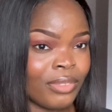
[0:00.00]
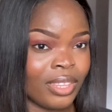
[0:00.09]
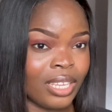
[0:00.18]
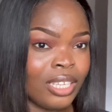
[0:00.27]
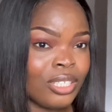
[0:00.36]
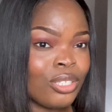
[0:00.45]

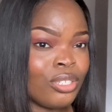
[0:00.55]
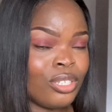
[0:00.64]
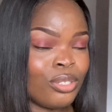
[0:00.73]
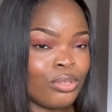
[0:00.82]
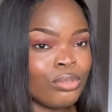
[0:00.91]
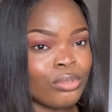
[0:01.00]
things you need
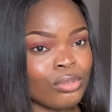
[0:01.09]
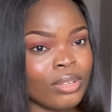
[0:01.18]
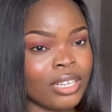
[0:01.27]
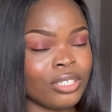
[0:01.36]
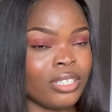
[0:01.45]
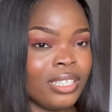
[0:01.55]
to do to
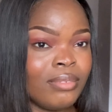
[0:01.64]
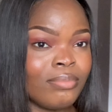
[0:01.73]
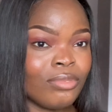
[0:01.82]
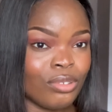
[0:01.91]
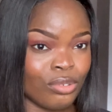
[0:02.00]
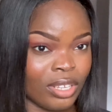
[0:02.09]
actually
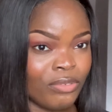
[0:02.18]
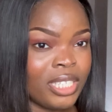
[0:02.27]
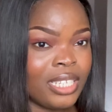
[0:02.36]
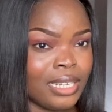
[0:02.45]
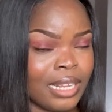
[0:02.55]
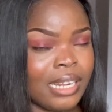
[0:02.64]

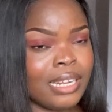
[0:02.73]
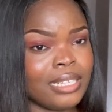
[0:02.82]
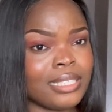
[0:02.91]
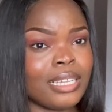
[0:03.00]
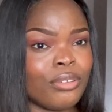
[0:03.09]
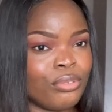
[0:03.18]
retain that
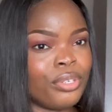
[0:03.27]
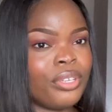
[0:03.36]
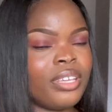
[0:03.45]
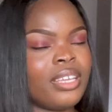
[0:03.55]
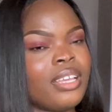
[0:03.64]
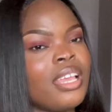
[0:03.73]
length and grow your
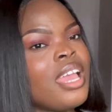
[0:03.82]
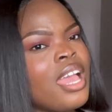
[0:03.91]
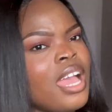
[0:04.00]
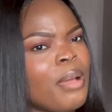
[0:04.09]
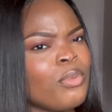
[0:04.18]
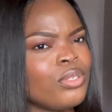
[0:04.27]
hair,
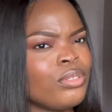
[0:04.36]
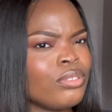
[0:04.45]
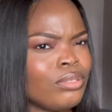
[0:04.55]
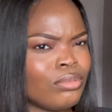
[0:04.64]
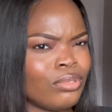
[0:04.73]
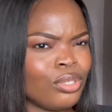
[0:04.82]
I'm also going
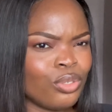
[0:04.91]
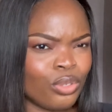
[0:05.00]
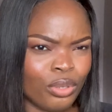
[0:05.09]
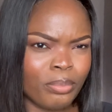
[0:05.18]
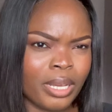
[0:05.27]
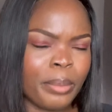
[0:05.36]
to show you
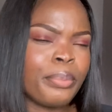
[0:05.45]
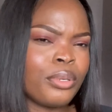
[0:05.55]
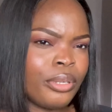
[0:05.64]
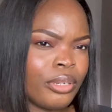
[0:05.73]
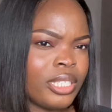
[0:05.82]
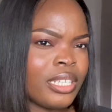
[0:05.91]
my
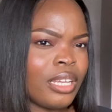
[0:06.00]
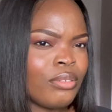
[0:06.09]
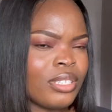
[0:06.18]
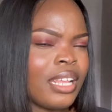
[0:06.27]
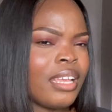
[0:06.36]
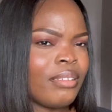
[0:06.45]
products I use.
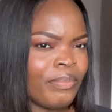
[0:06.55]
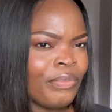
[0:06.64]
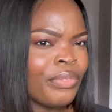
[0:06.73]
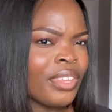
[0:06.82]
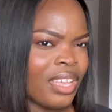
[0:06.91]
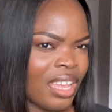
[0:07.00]
Like,
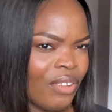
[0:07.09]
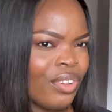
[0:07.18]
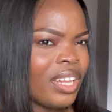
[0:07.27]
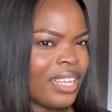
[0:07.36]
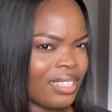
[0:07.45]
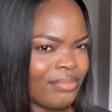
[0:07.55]
I feel
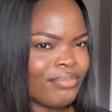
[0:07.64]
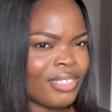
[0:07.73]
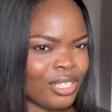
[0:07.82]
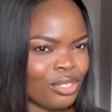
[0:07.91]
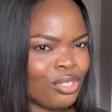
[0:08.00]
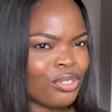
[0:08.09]
like I
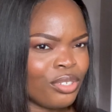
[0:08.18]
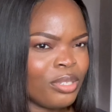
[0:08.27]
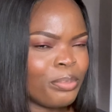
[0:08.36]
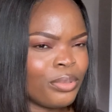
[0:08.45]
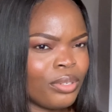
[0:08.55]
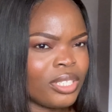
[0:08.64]
should show you the
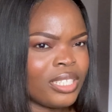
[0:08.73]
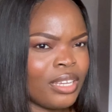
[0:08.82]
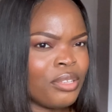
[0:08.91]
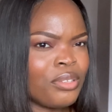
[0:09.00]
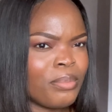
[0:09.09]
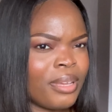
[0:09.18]
products I
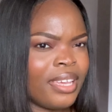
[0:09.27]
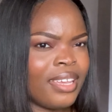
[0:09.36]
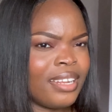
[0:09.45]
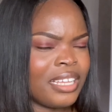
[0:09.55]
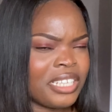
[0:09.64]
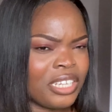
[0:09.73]
use on my hair
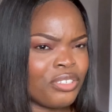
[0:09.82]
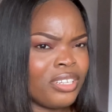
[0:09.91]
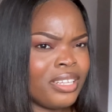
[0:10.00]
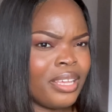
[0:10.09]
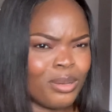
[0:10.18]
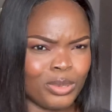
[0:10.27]
that has actually
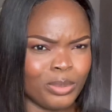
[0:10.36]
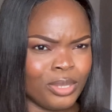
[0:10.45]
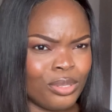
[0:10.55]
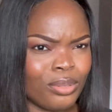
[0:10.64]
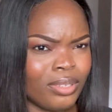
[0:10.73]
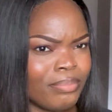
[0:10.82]
helped me
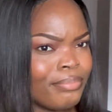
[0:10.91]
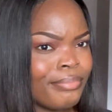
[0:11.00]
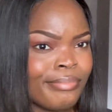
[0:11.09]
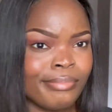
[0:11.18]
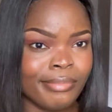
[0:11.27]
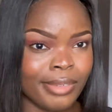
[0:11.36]
to
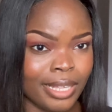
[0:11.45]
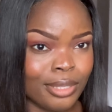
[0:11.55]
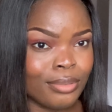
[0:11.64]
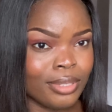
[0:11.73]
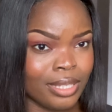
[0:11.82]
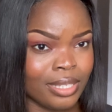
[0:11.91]
get to
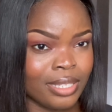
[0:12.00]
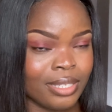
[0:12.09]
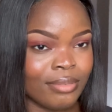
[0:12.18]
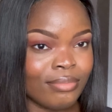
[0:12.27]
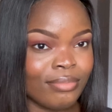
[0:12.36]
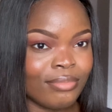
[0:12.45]

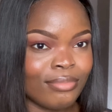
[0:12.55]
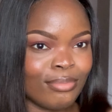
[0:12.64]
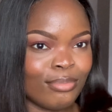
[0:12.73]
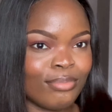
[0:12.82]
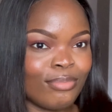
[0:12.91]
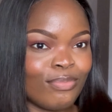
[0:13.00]
this,
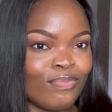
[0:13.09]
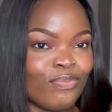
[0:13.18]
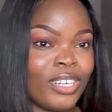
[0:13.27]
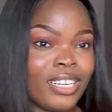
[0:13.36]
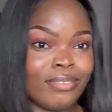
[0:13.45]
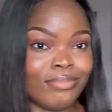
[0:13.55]
rather